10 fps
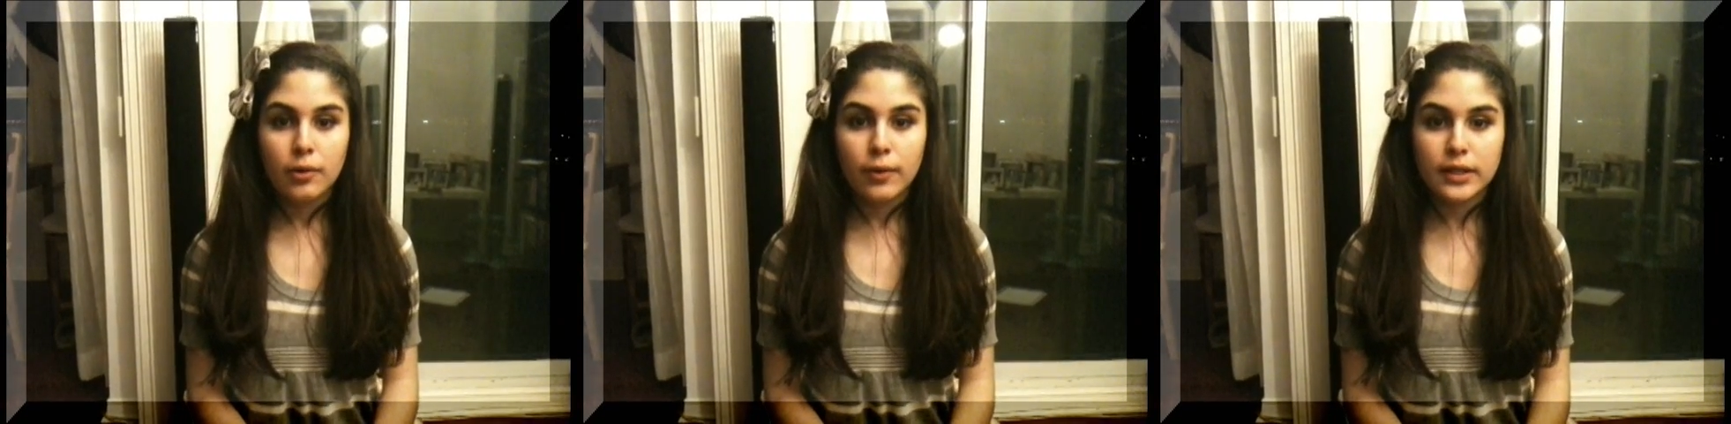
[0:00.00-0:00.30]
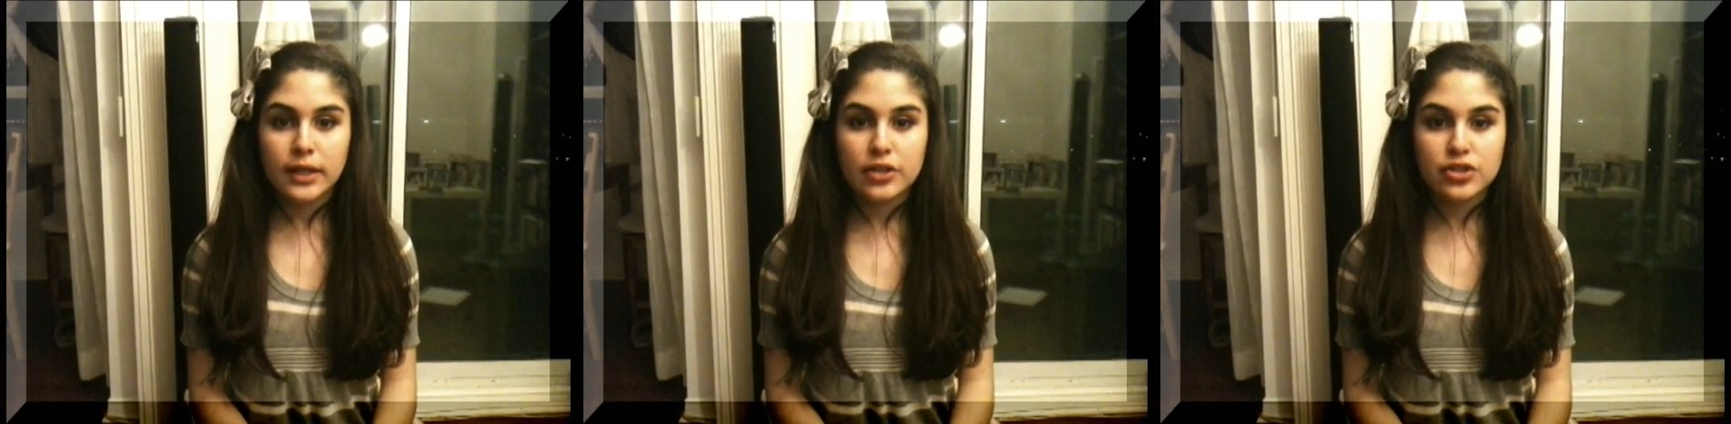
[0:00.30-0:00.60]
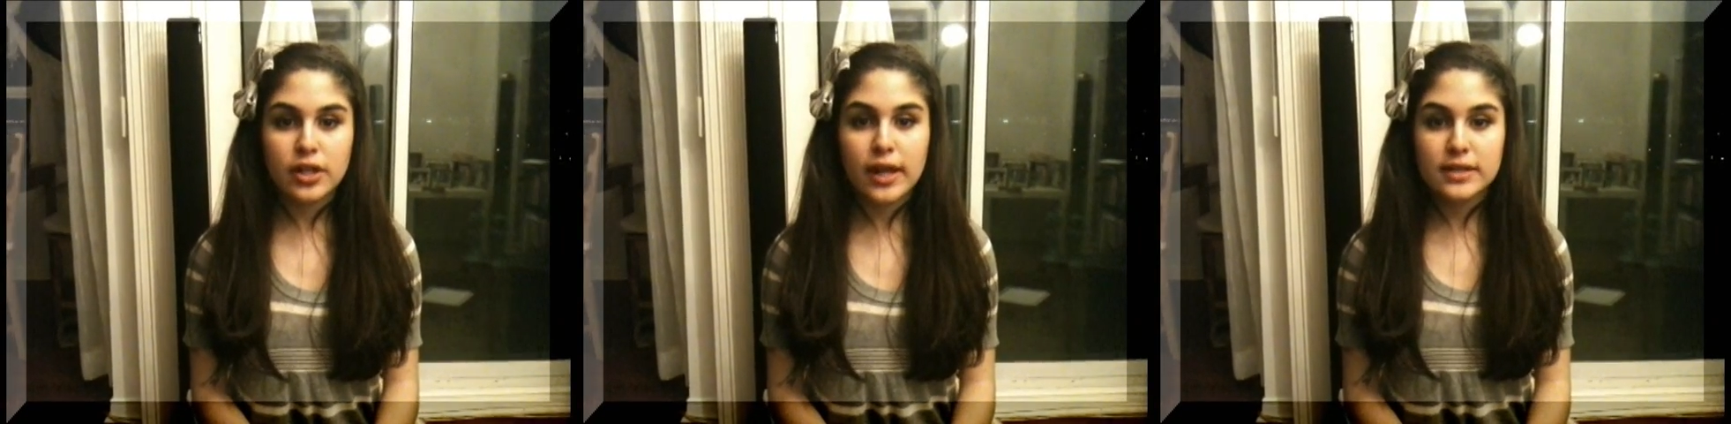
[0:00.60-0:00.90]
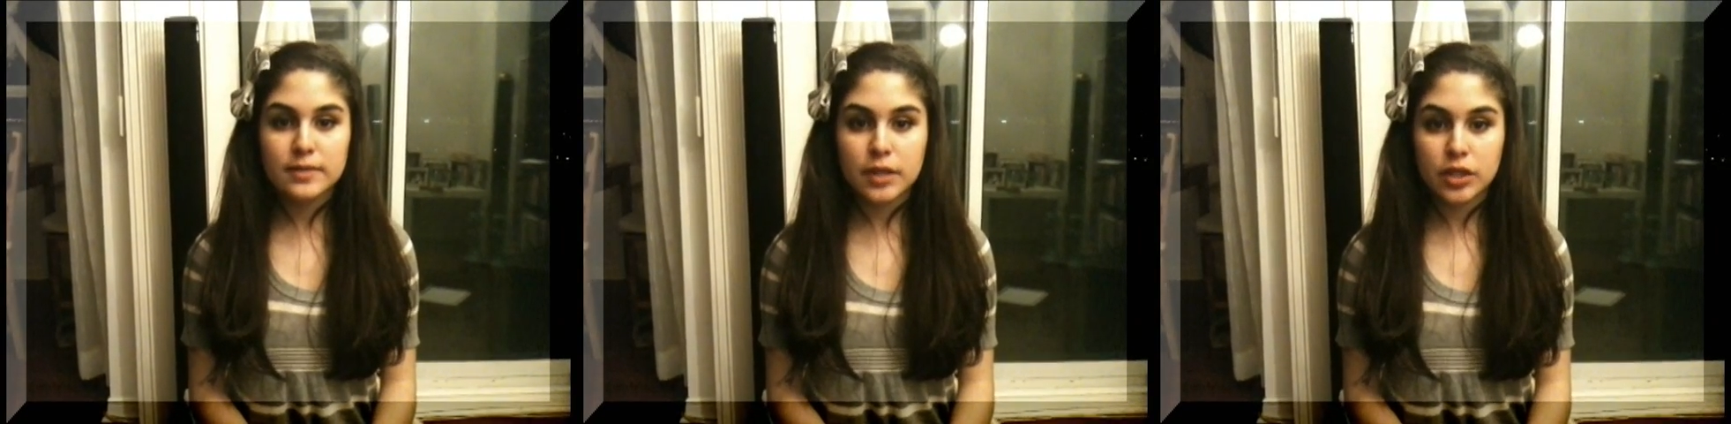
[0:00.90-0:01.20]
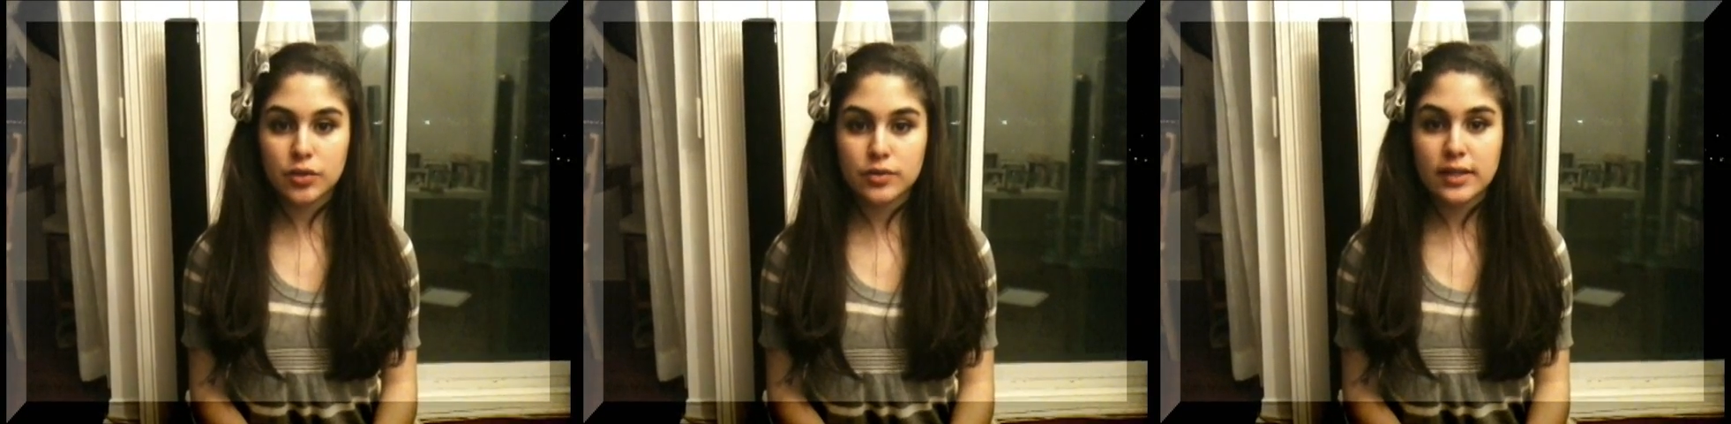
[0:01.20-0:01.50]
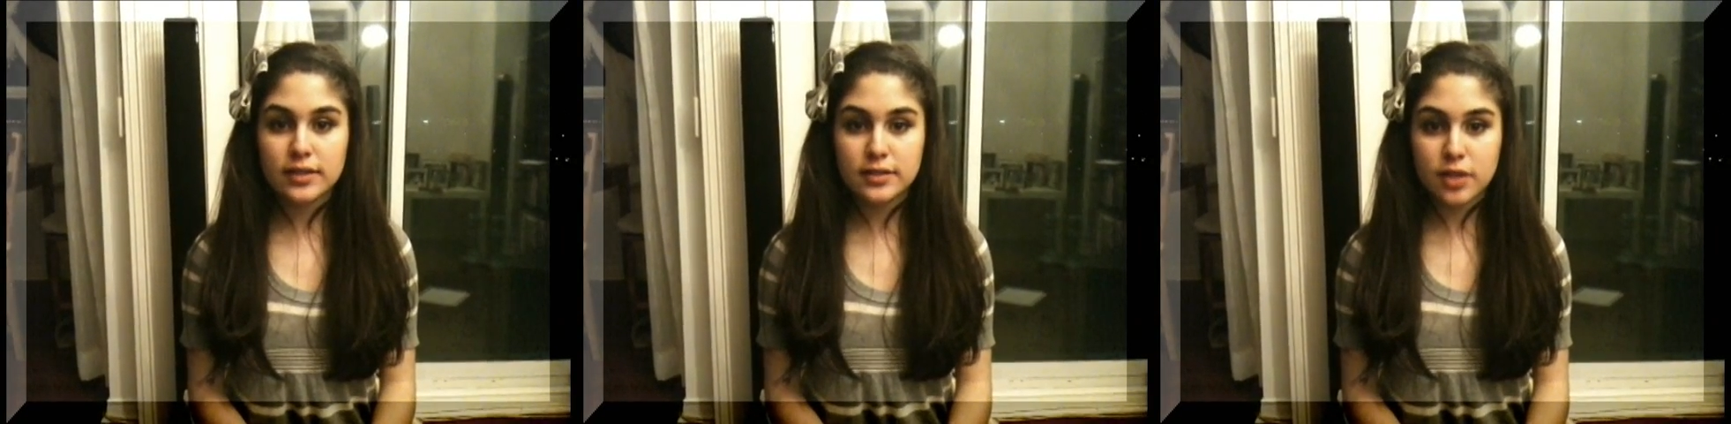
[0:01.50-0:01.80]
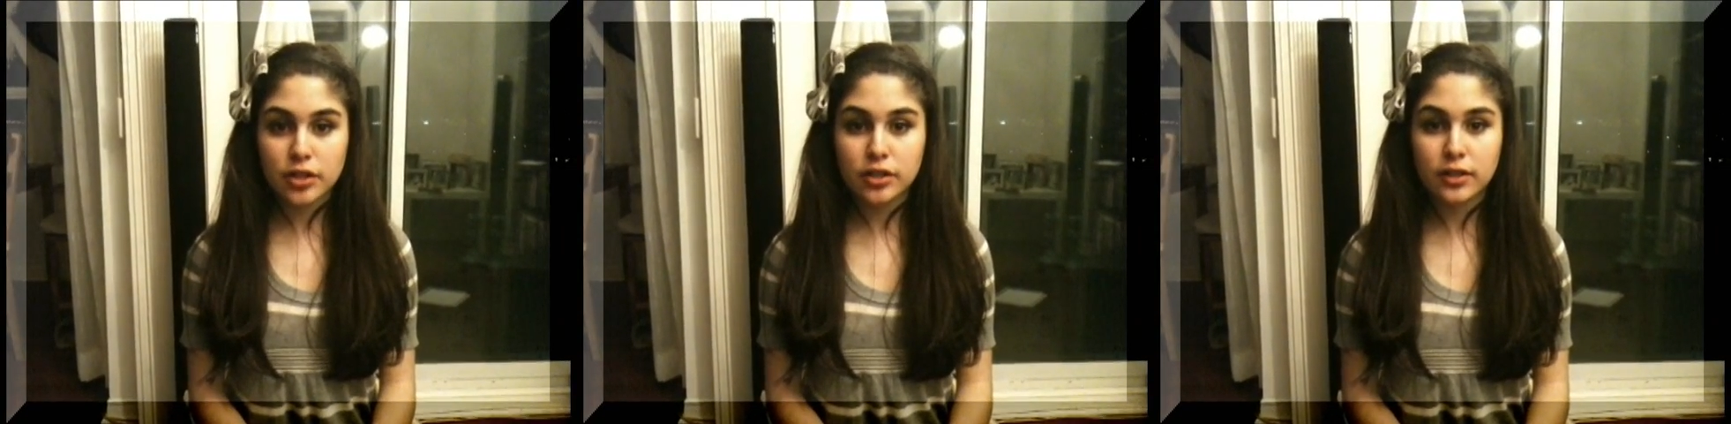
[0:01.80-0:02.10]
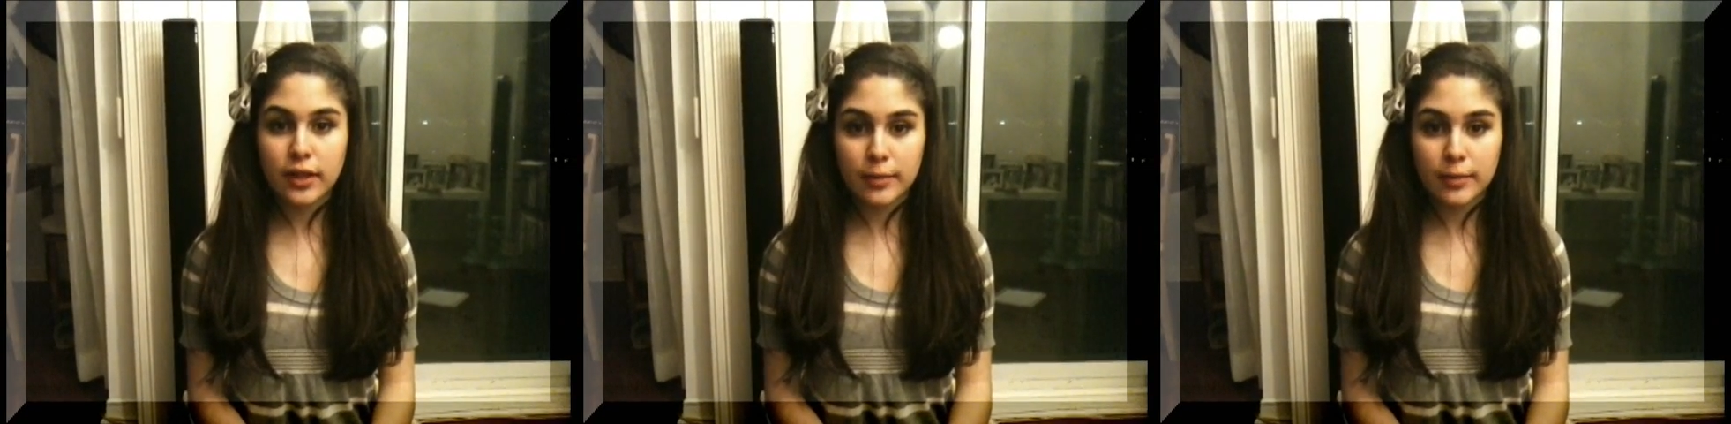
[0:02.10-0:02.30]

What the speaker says: Radiation has been used and studied in